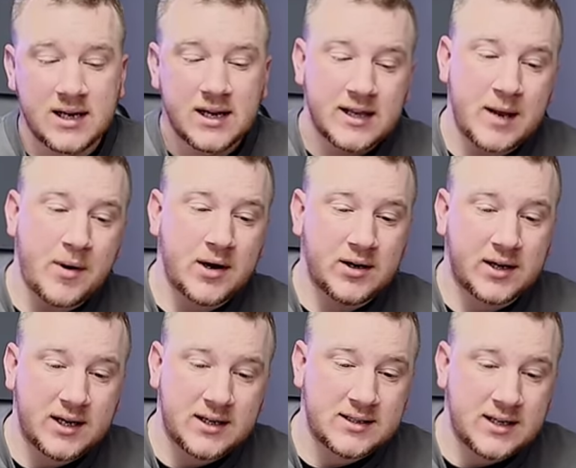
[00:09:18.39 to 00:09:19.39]
They might look at
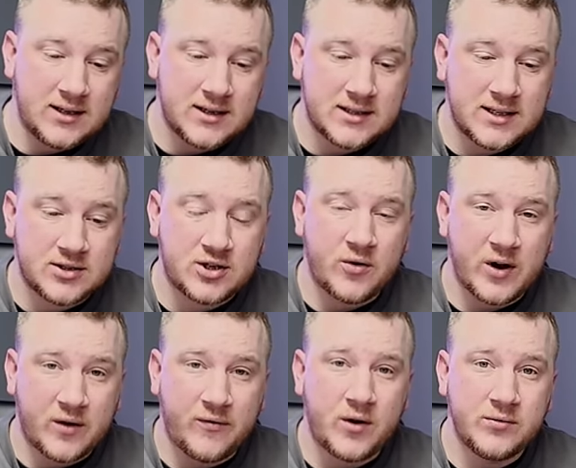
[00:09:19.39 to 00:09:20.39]
it and say, look, it's a
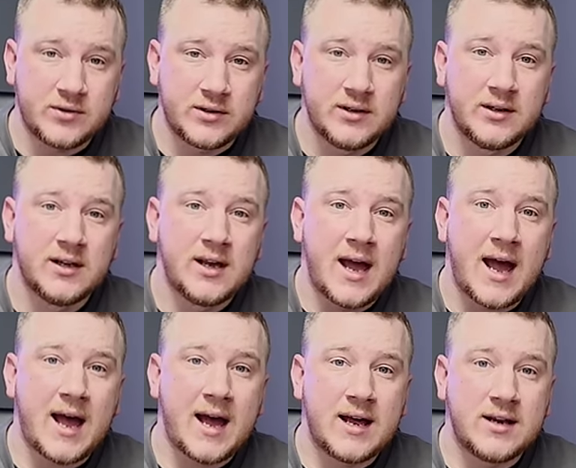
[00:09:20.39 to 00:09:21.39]
historic fault,
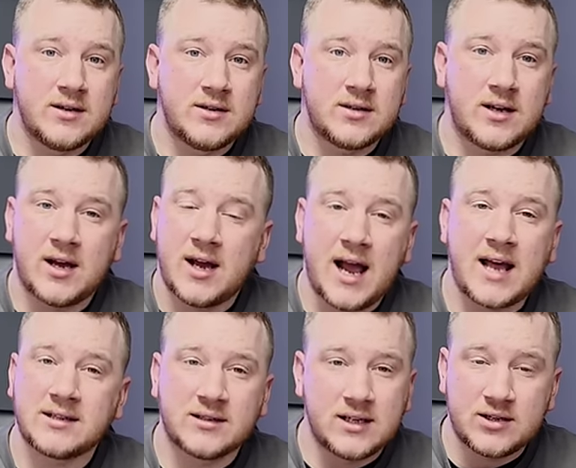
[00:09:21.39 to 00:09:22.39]
and
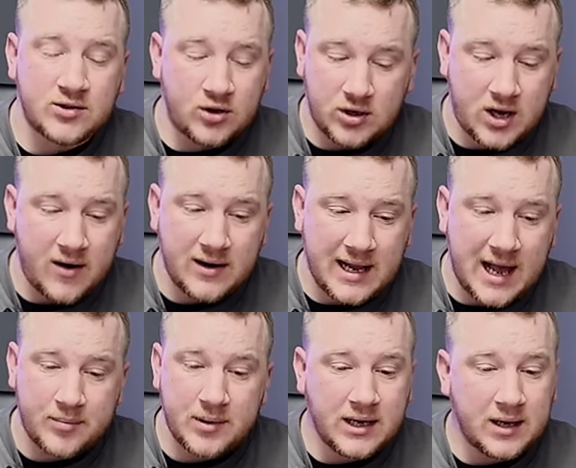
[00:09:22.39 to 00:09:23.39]
it's not currently
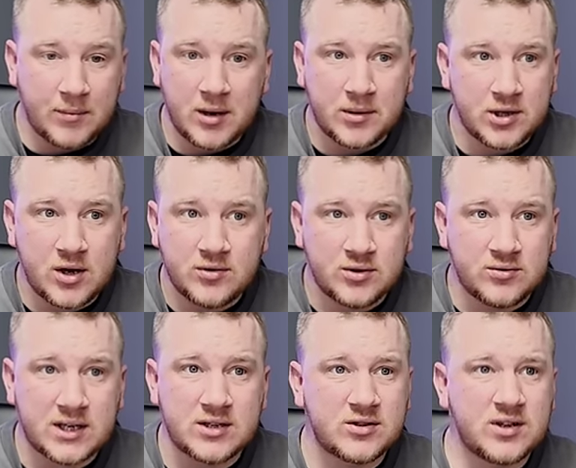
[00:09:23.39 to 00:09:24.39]
happening. It might be the O2
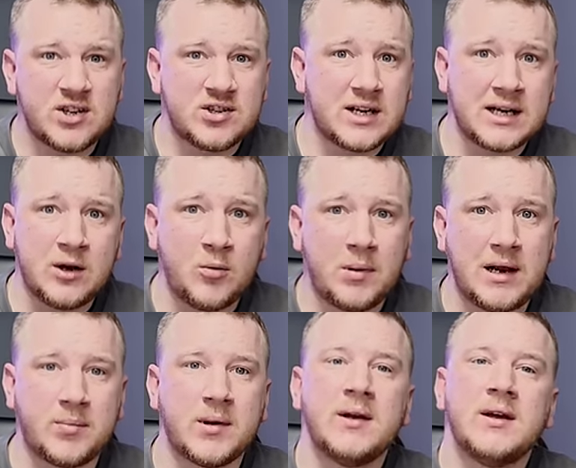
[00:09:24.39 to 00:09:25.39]
sensor, and it just had a little blip.